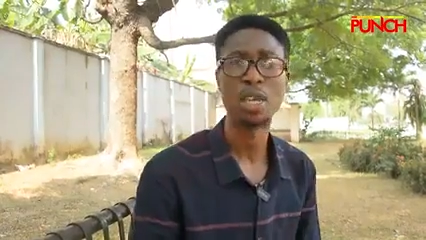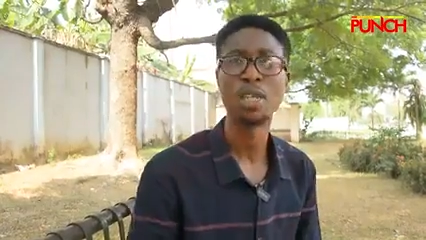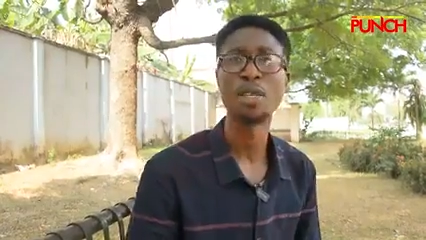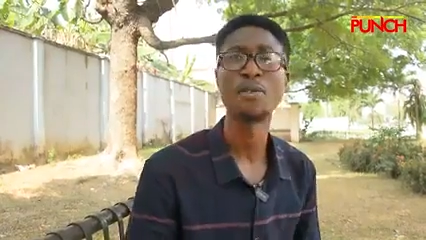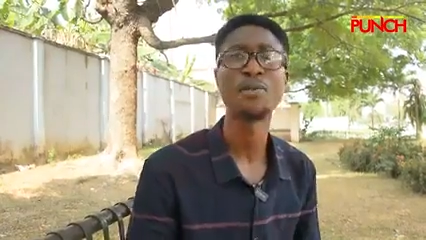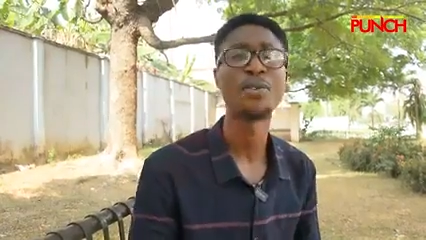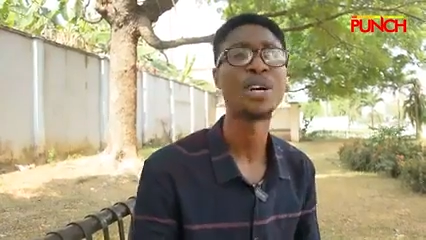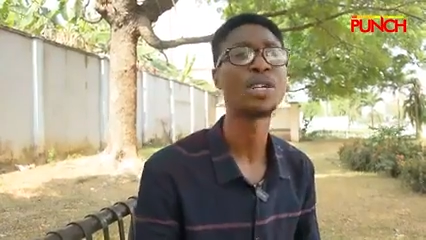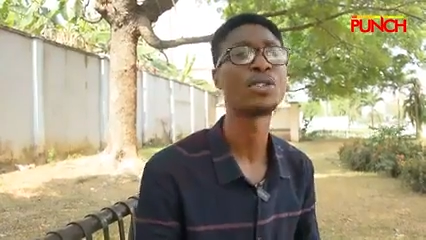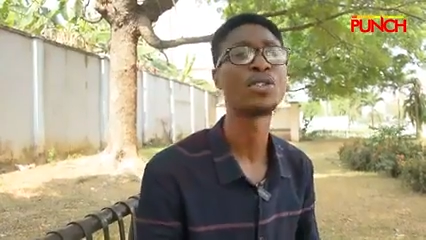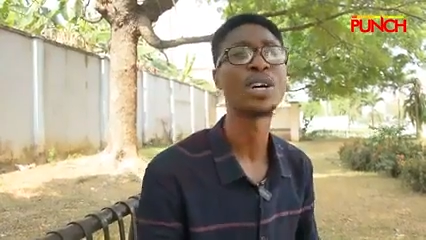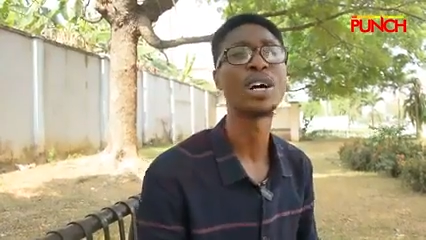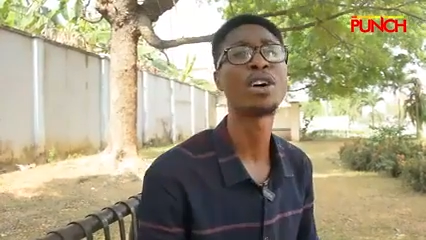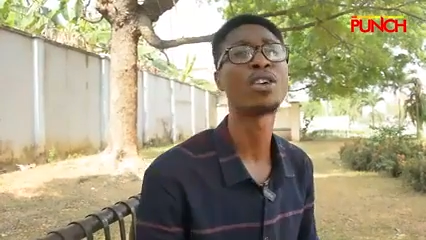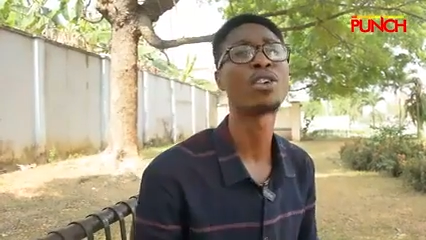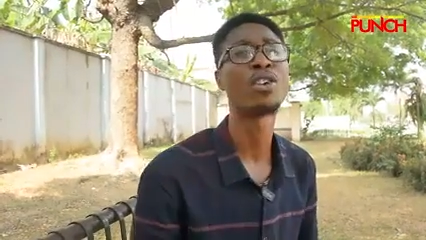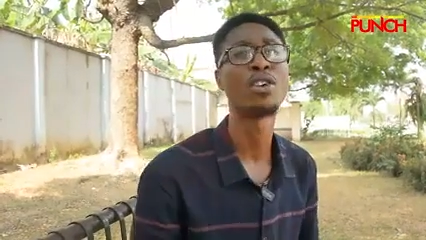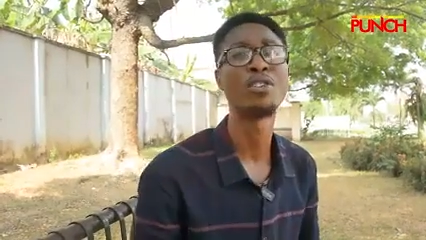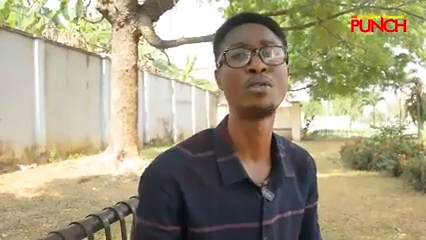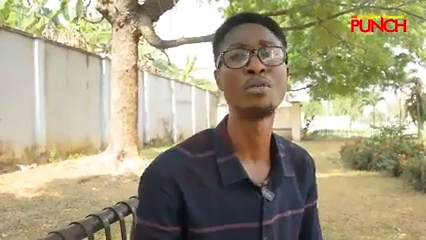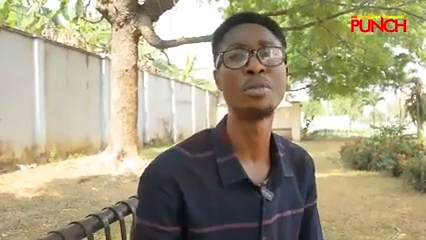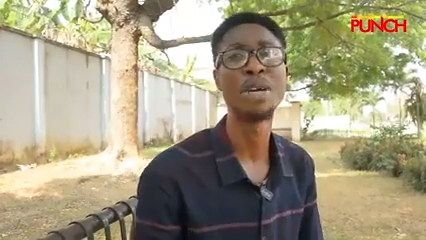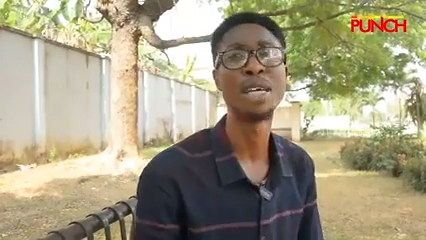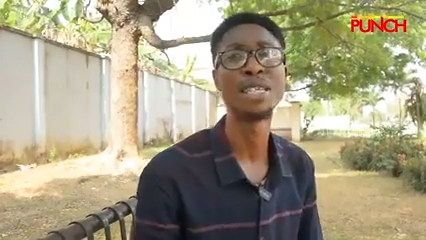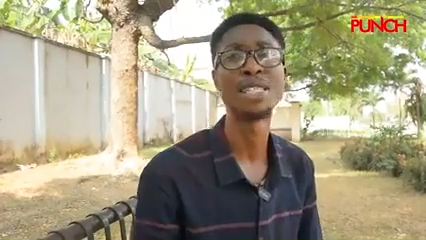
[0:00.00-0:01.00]
the federal
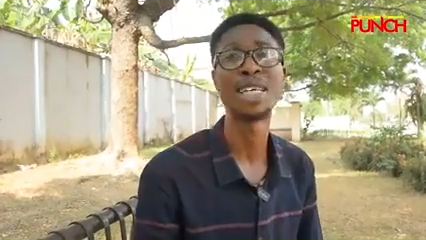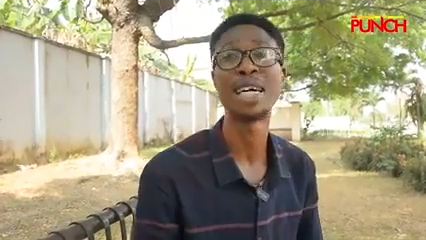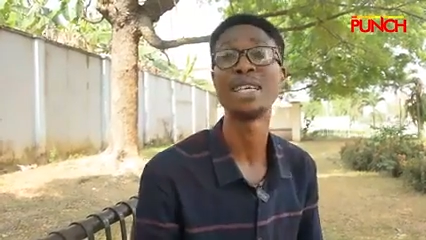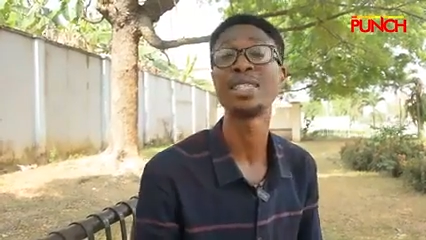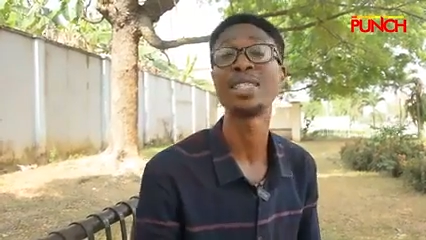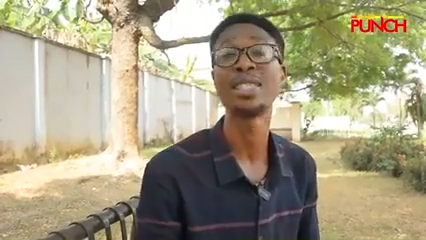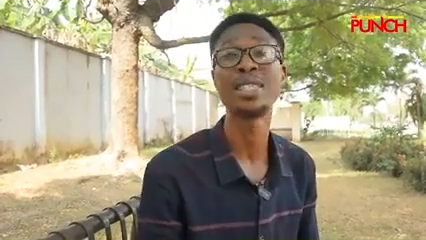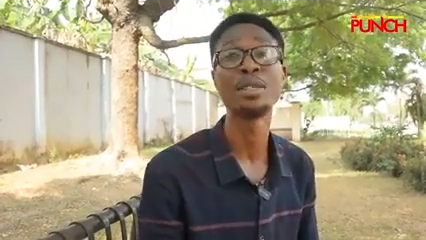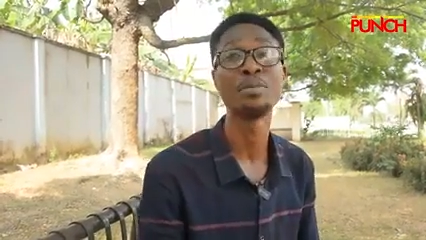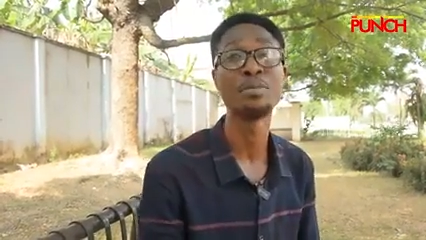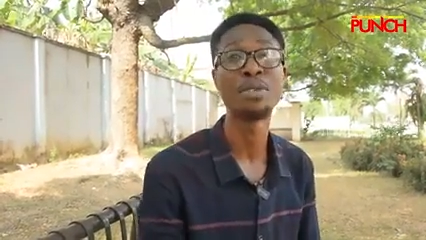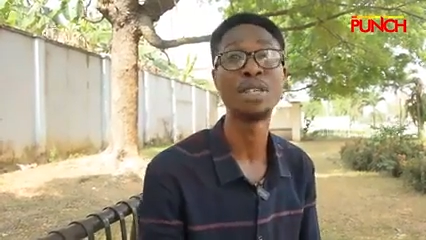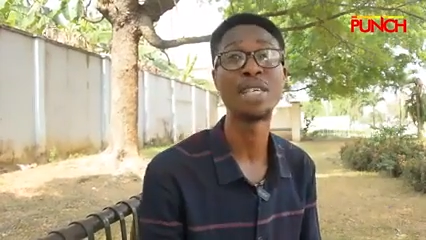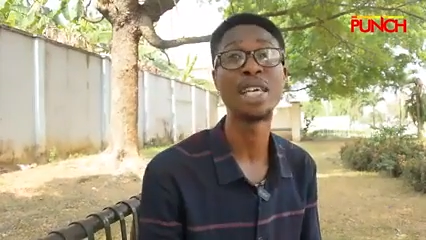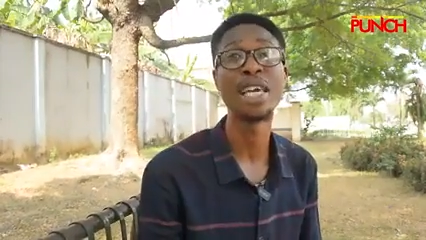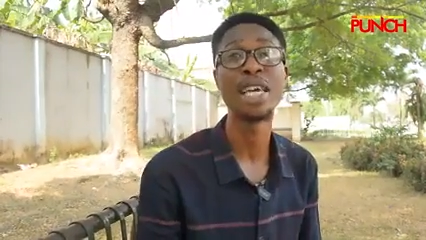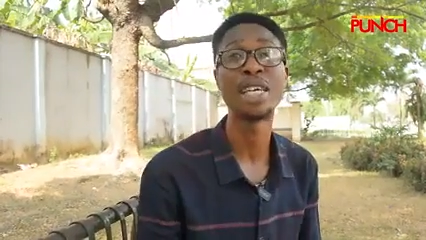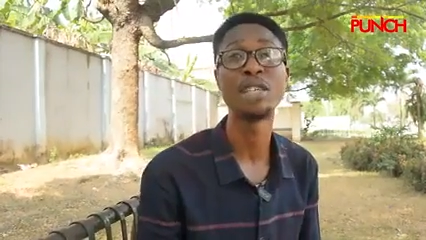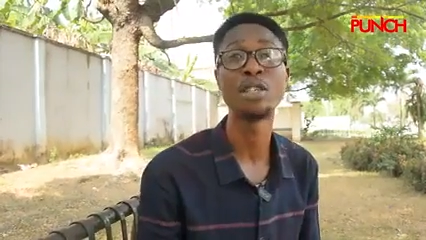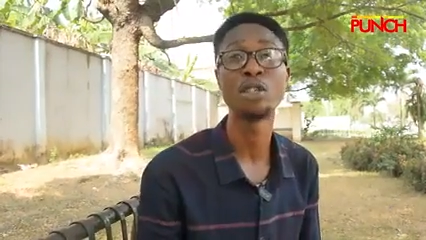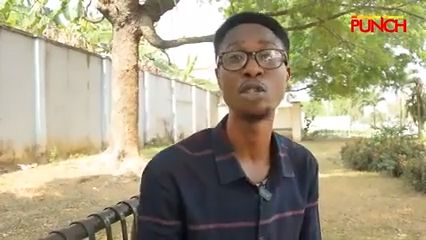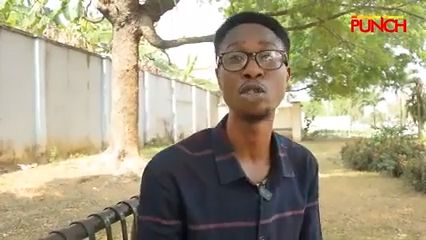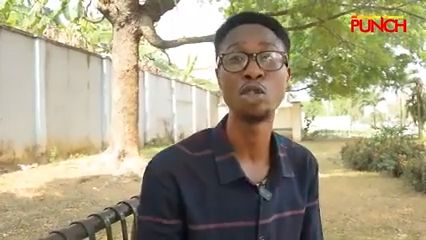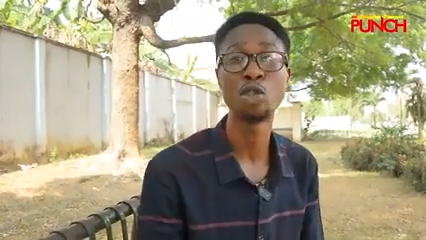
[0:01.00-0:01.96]
government and CBN